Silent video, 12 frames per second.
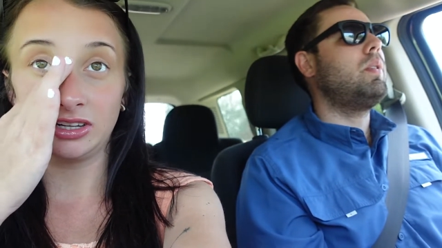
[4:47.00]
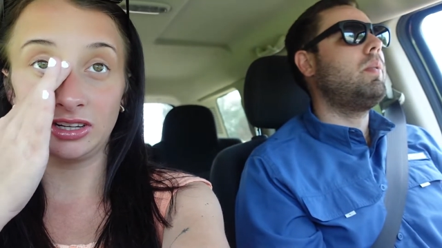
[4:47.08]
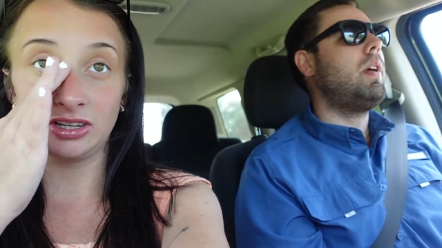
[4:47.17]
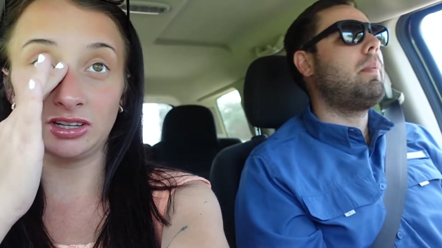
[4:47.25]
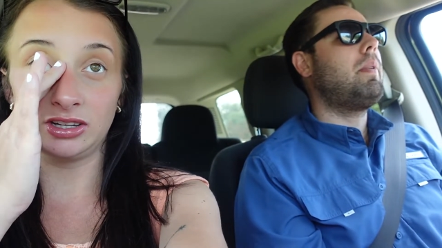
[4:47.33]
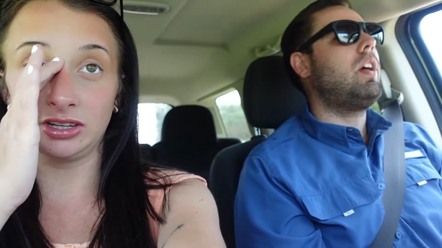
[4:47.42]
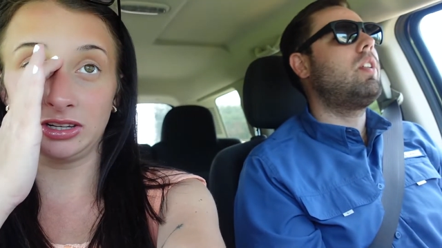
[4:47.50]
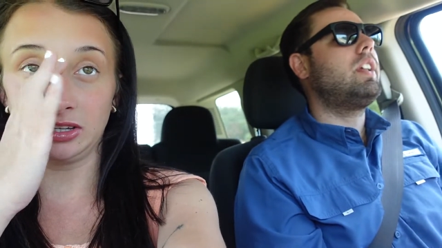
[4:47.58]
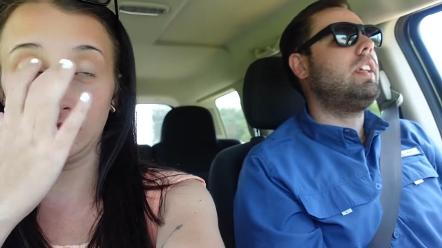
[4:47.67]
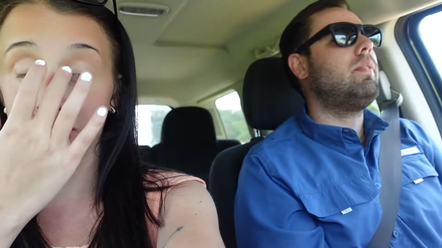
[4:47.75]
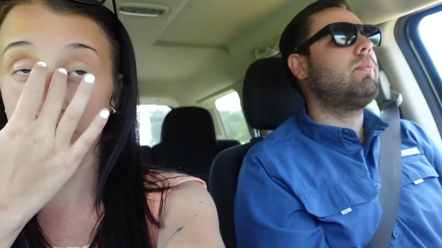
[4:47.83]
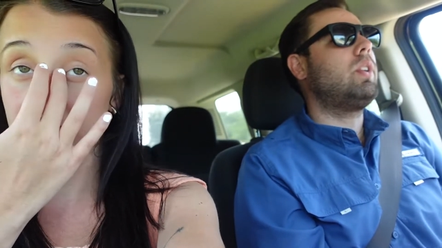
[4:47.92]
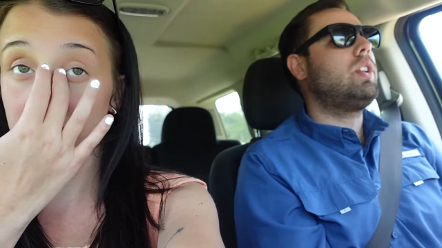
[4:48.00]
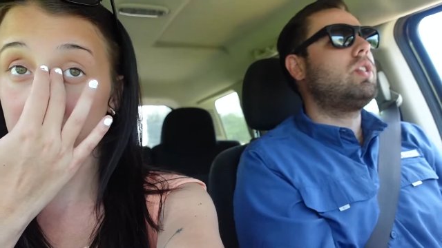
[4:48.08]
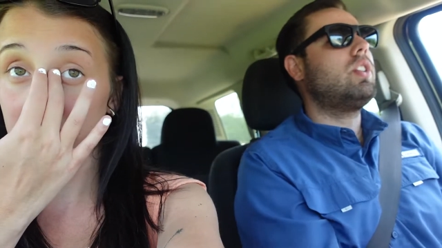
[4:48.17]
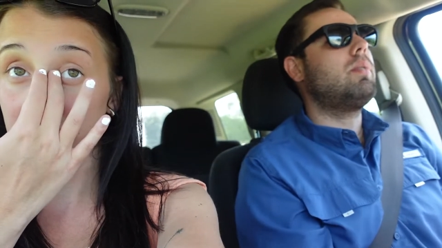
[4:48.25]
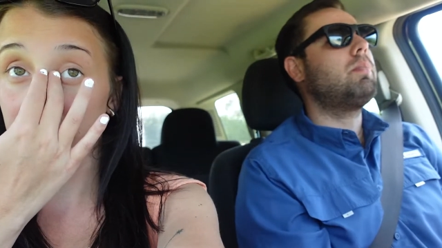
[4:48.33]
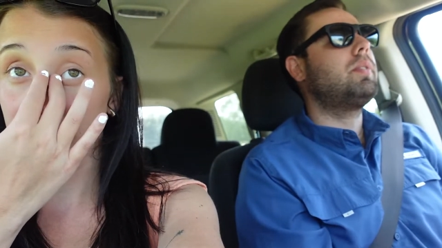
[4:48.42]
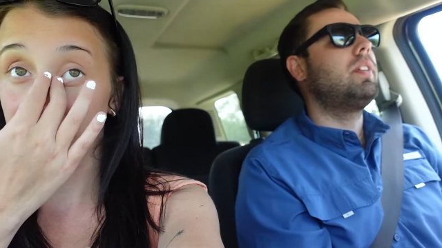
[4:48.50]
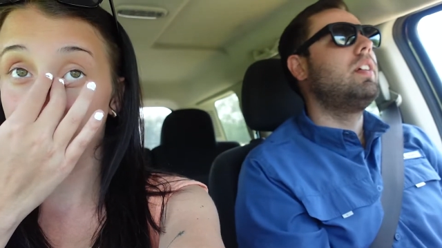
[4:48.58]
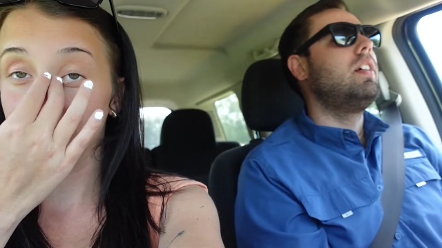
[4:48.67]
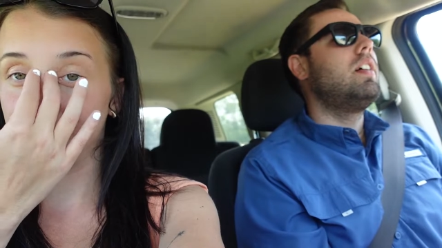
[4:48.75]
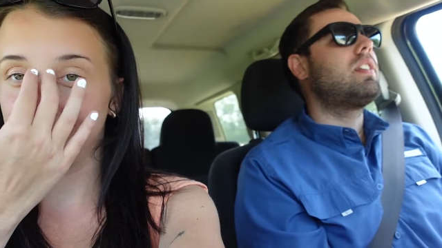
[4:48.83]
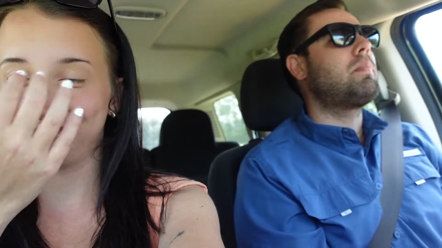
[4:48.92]
Speaker 1: but I already get free chips,
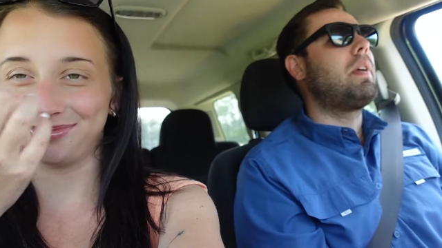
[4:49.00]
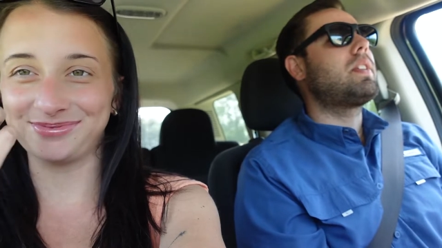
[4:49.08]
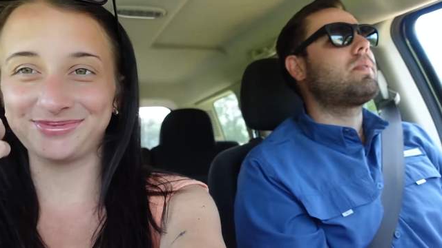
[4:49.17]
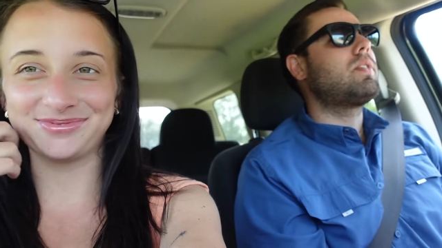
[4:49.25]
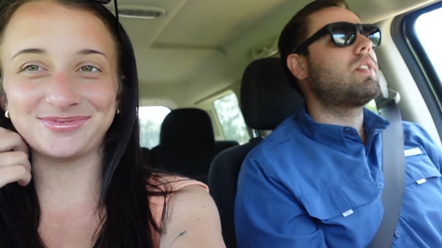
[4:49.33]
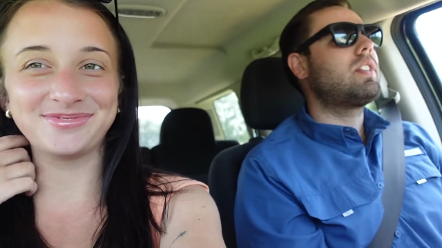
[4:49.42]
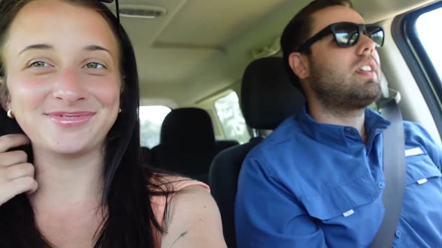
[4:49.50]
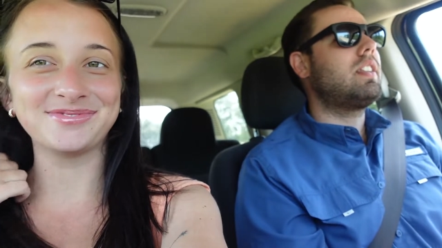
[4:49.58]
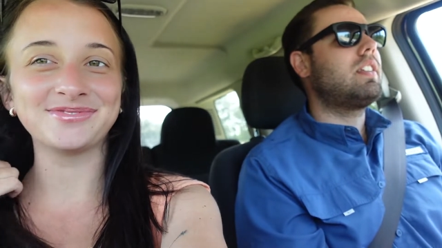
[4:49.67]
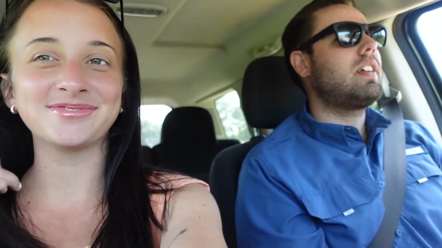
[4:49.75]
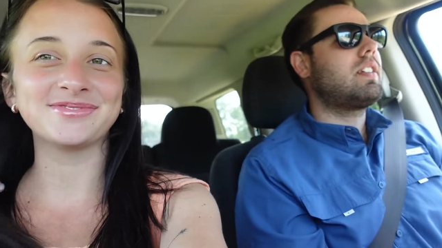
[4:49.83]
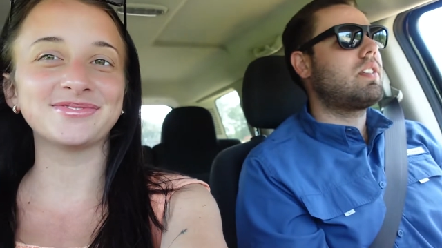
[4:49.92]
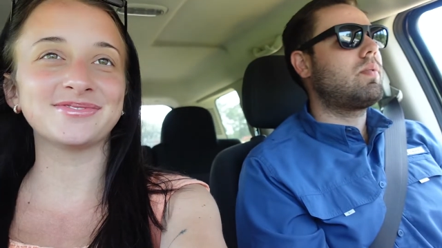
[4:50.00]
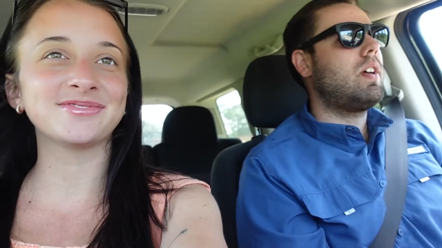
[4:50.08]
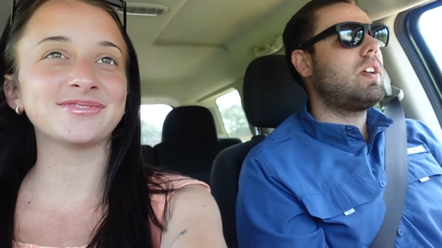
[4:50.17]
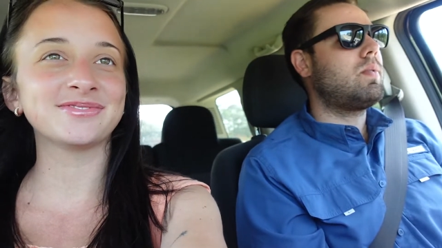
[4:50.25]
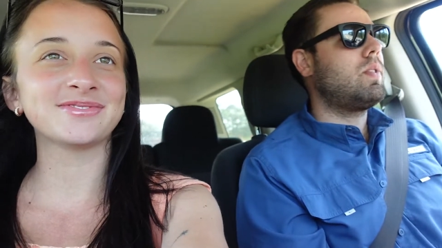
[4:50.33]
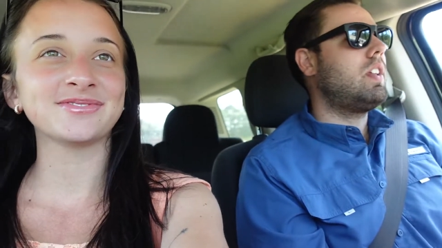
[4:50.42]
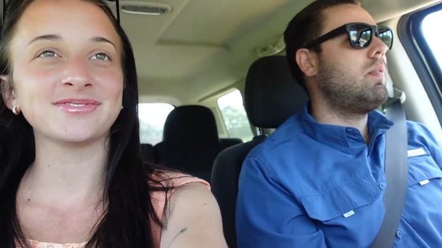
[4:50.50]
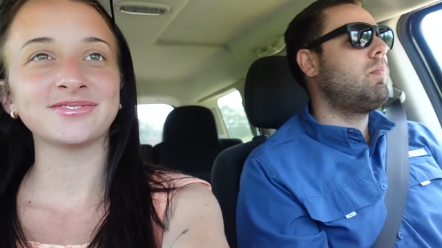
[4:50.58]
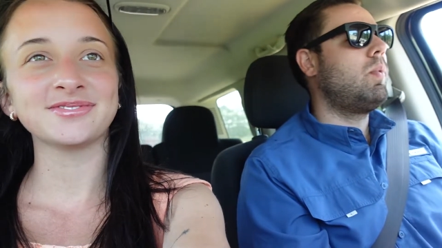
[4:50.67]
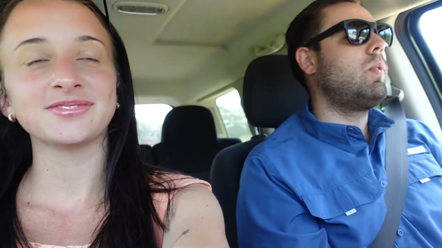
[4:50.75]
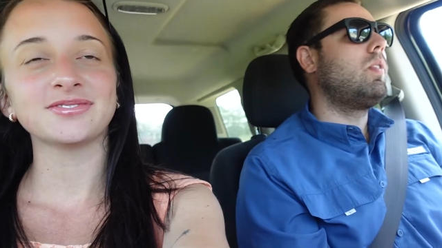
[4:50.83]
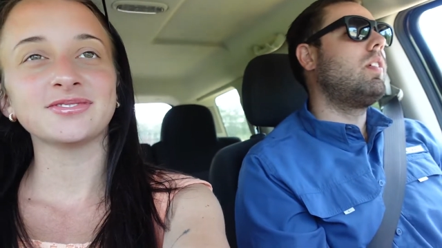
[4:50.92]
so might as well just get the Texas rice where you get
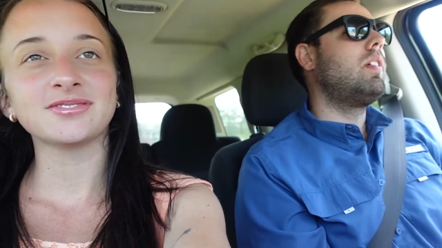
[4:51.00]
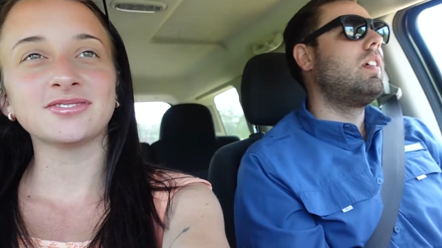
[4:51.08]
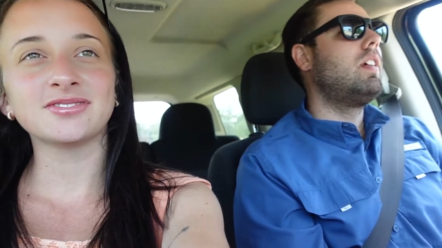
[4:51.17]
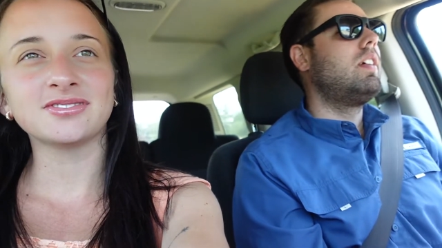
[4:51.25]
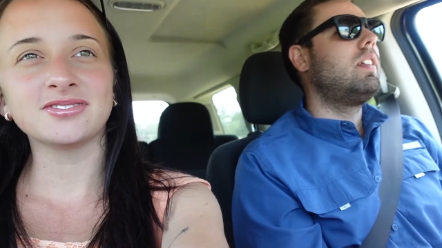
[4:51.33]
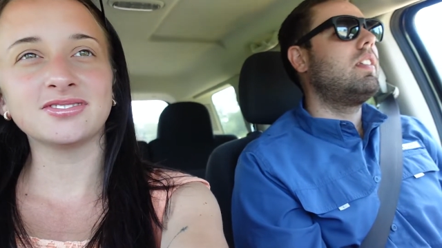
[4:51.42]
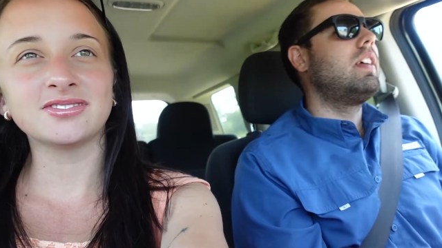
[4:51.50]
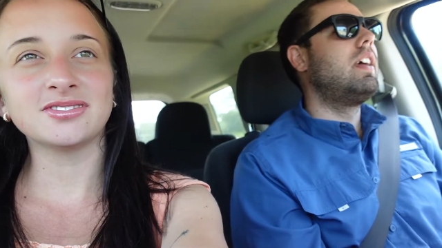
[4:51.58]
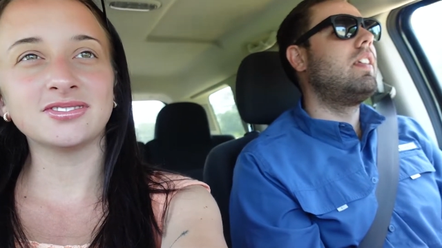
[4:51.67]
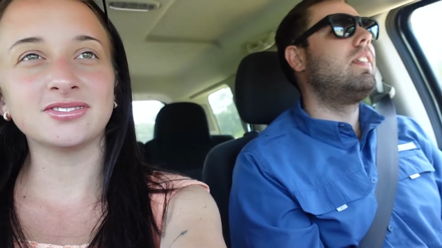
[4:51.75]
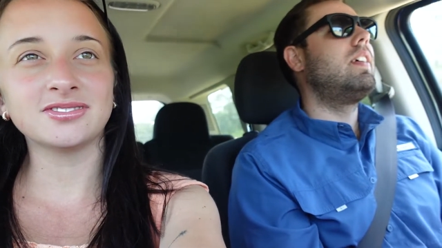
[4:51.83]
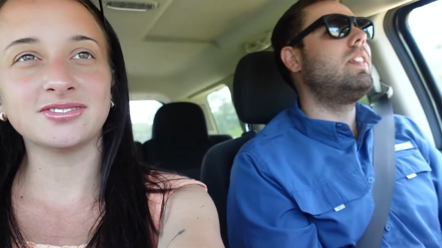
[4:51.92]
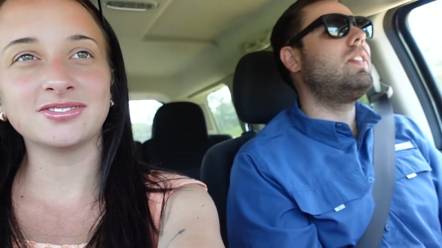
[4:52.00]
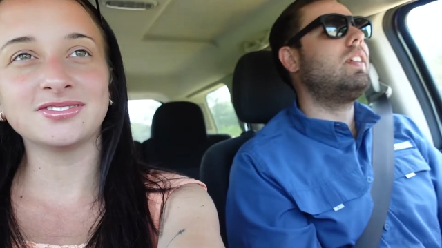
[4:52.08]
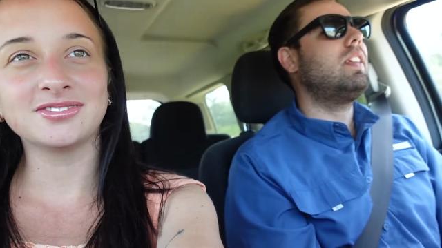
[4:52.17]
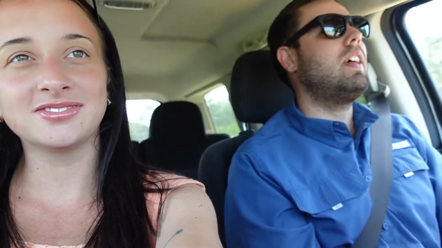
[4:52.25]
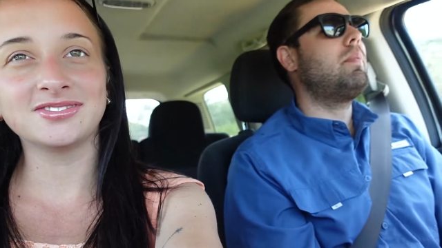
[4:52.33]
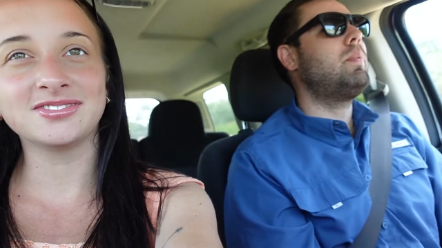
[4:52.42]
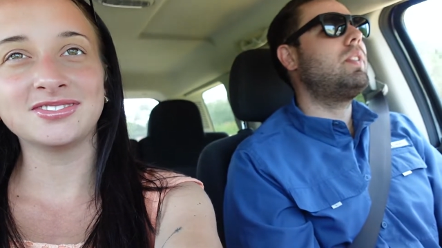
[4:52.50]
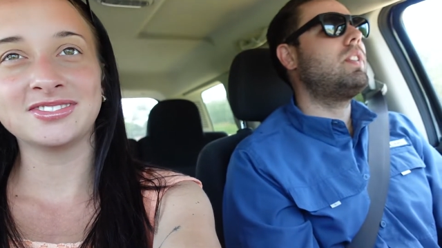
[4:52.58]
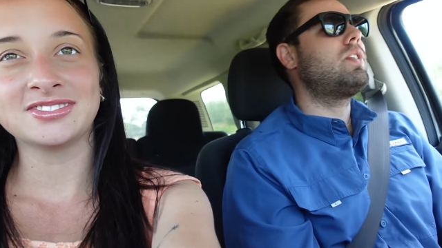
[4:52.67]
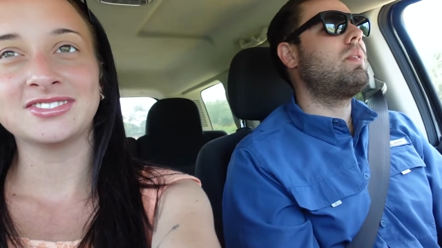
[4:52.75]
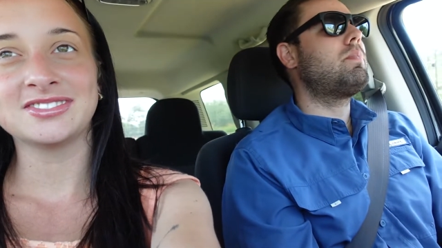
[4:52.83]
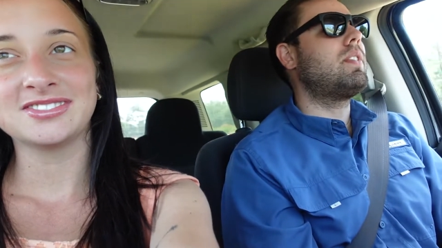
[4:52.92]
more. Then you can put the
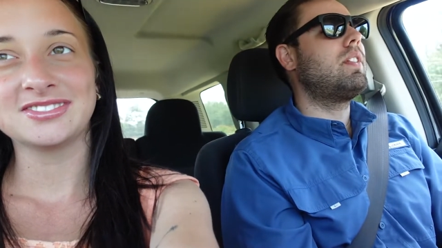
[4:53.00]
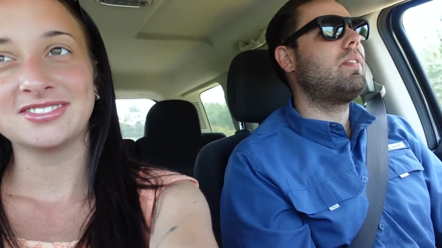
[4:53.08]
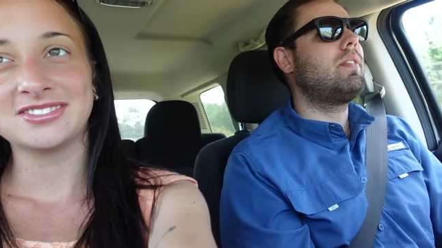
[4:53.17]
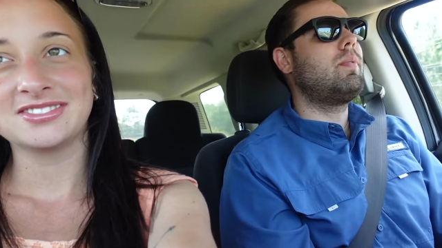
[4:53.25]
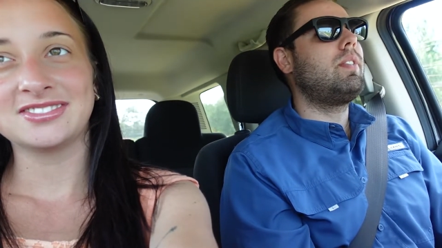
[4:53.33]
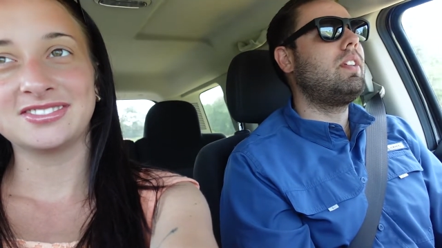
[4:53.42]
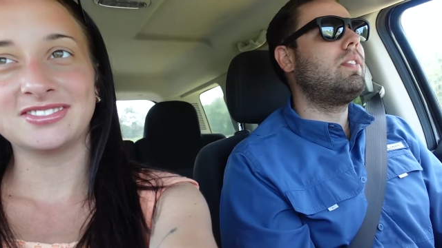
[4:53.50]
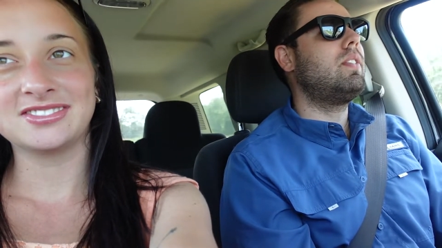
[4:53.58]
chips in there if you need